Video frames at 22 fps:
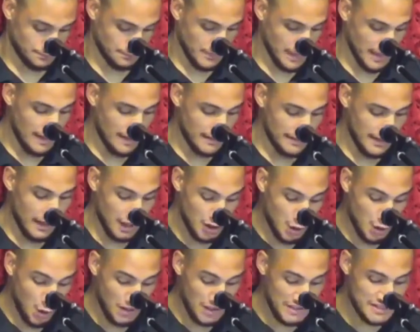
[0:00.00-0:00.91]
Now,
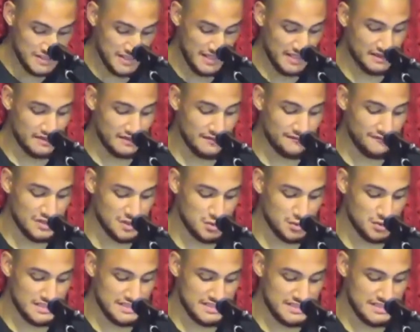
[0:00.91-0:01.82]
according to
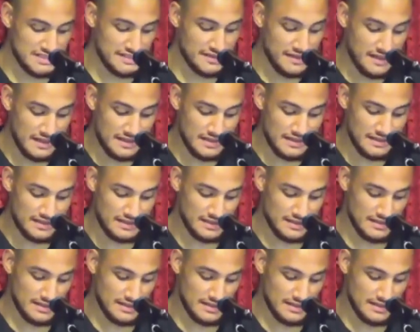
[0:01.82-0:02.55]
individualistic thinking,